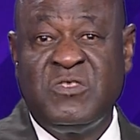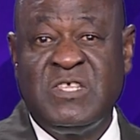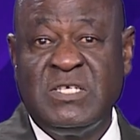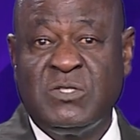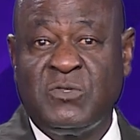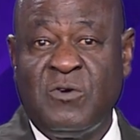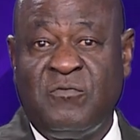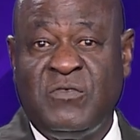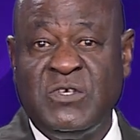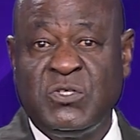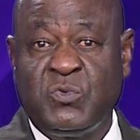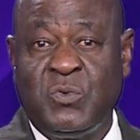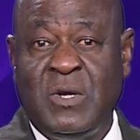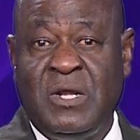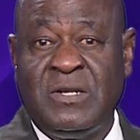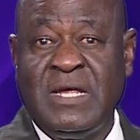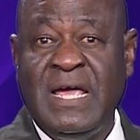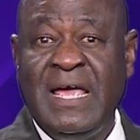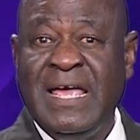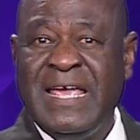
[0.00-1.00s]
things of this
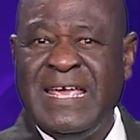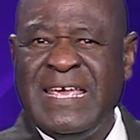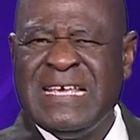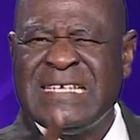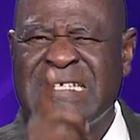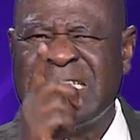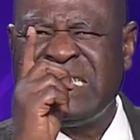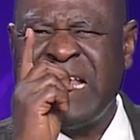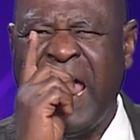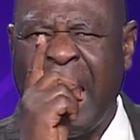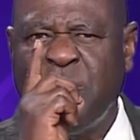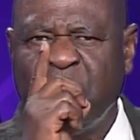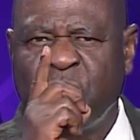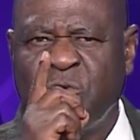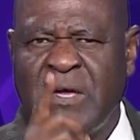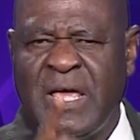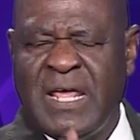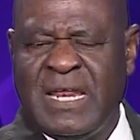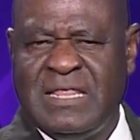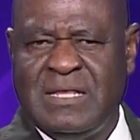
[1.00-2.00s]
world. He has time
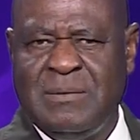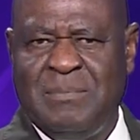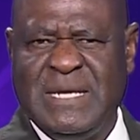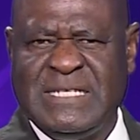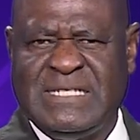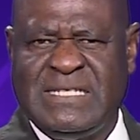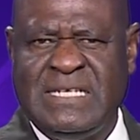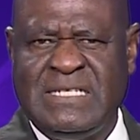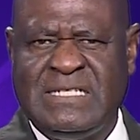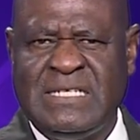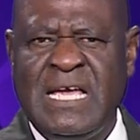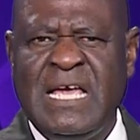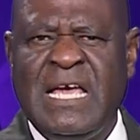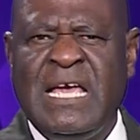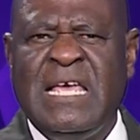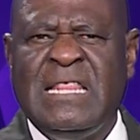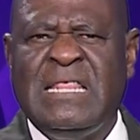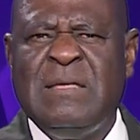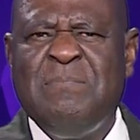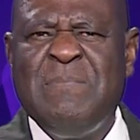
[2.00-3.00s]
to carry the message.
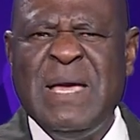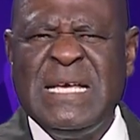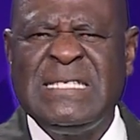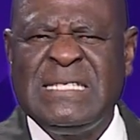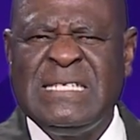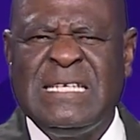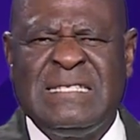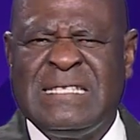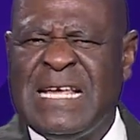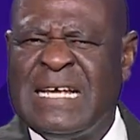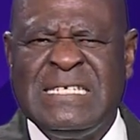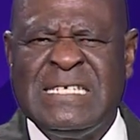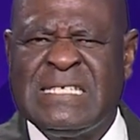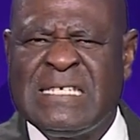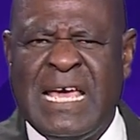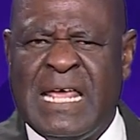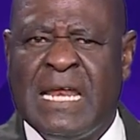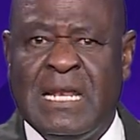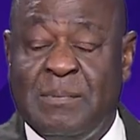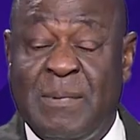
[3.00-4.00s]
The message that
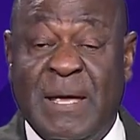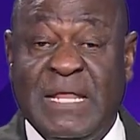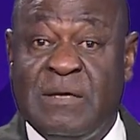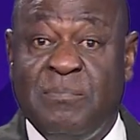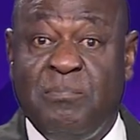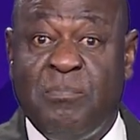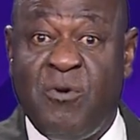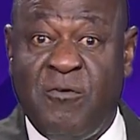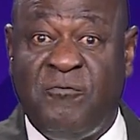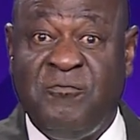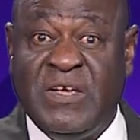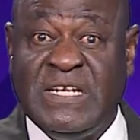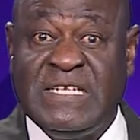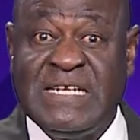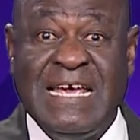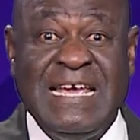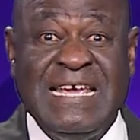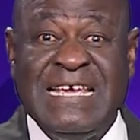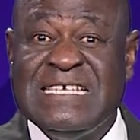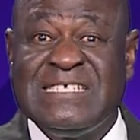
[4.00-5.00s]
is carried by the prophet
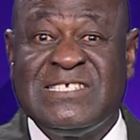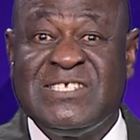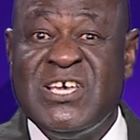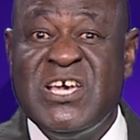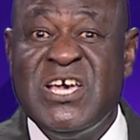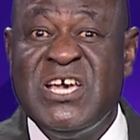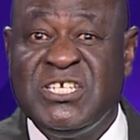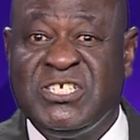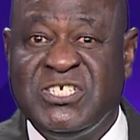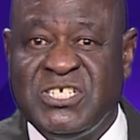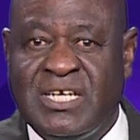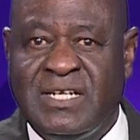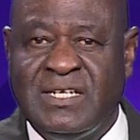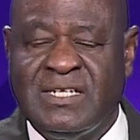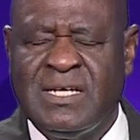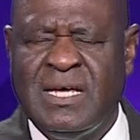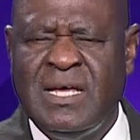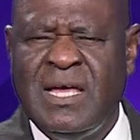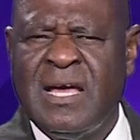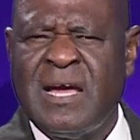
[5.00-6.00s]
is
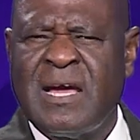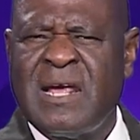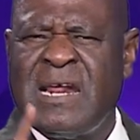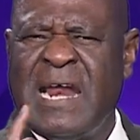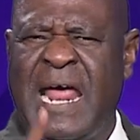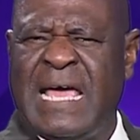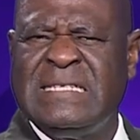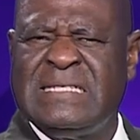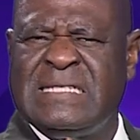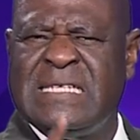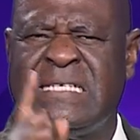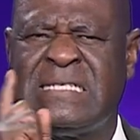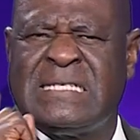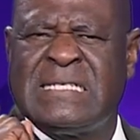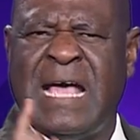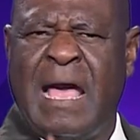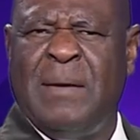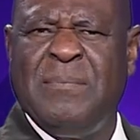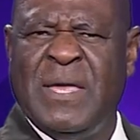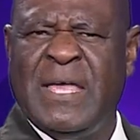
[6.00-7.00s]
urgent. Christ is
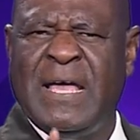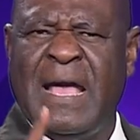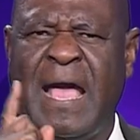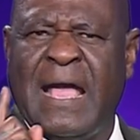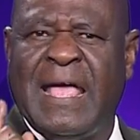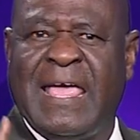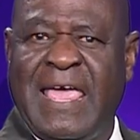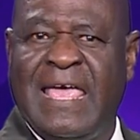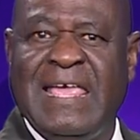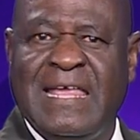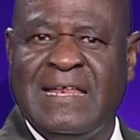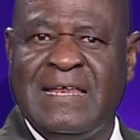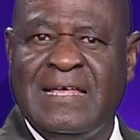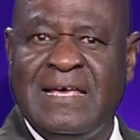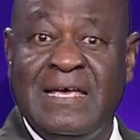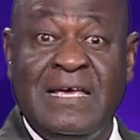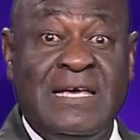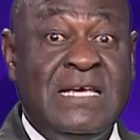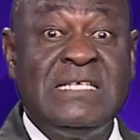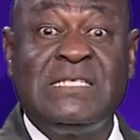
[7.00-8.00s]
coming again.
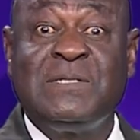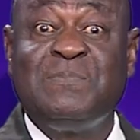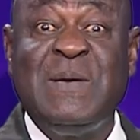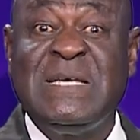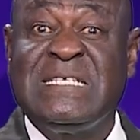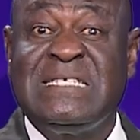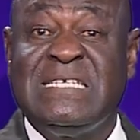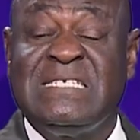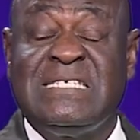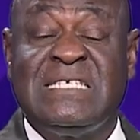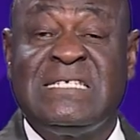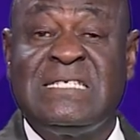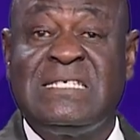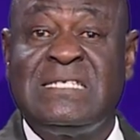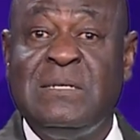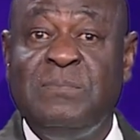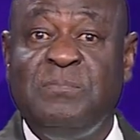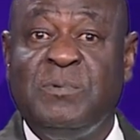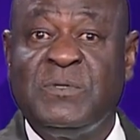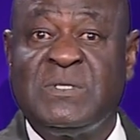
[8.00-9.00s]
His message is
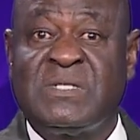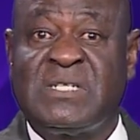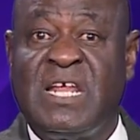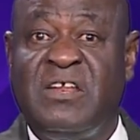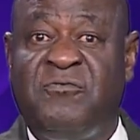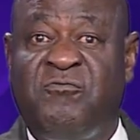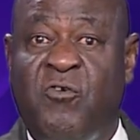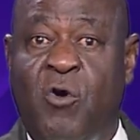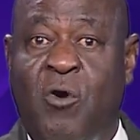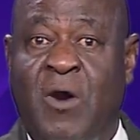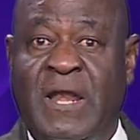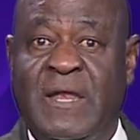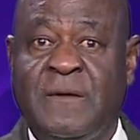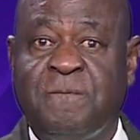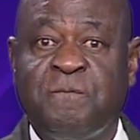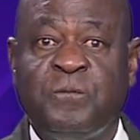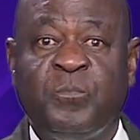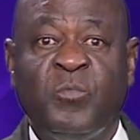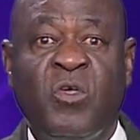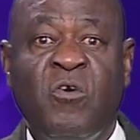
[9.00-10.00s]
simple, straightforward.
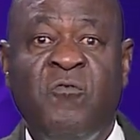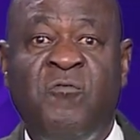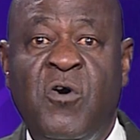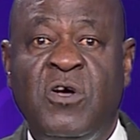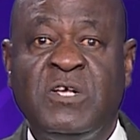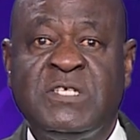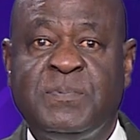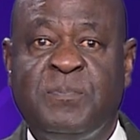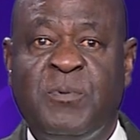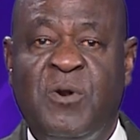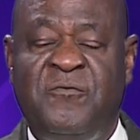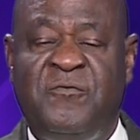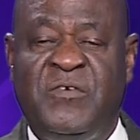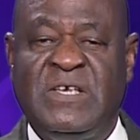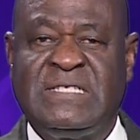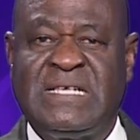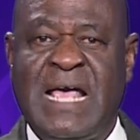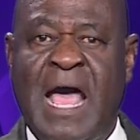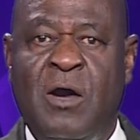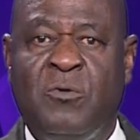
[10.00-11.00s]
False
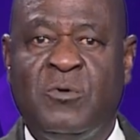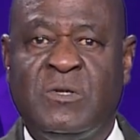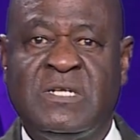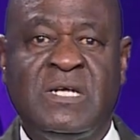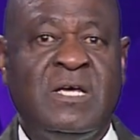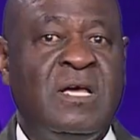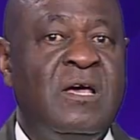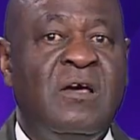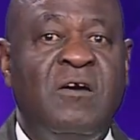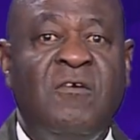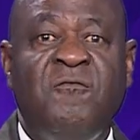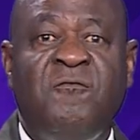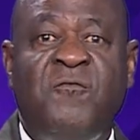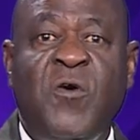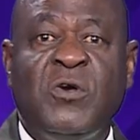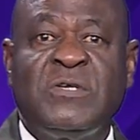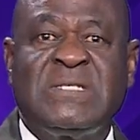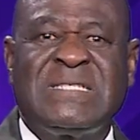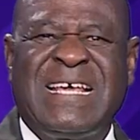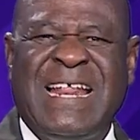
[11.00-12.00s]
prophets out.
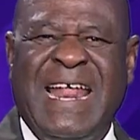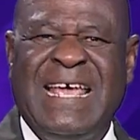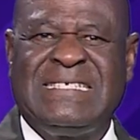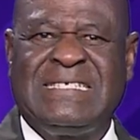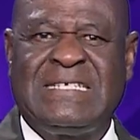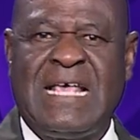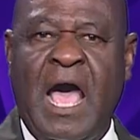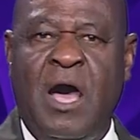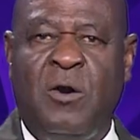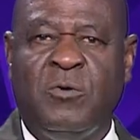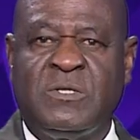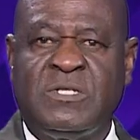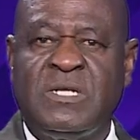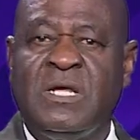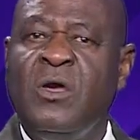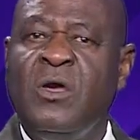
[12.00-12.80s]
False Christ out.